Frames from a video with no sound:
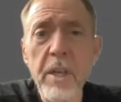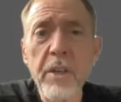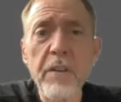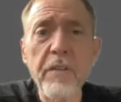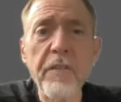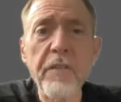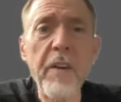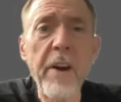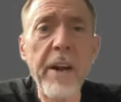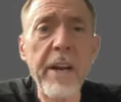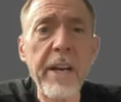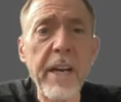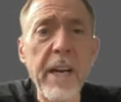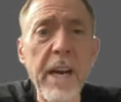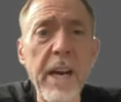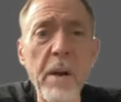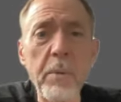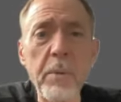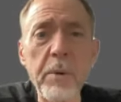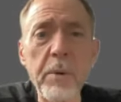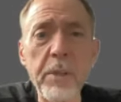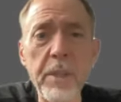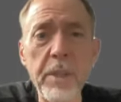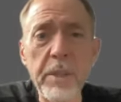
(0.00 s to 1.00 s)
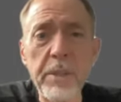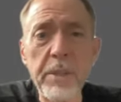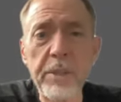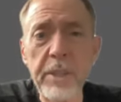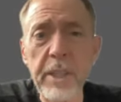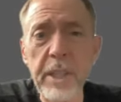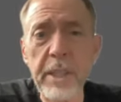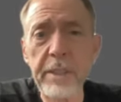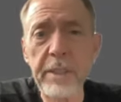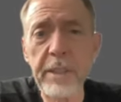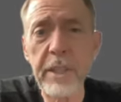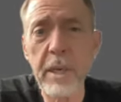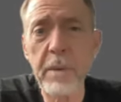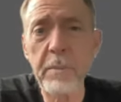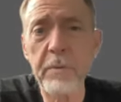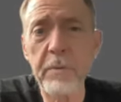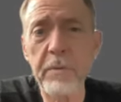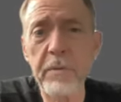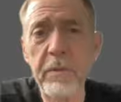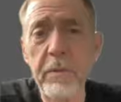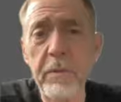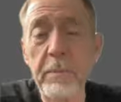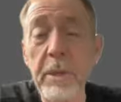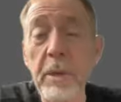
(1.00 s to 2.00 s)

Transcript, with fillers: You're finding out where the other side is coming from.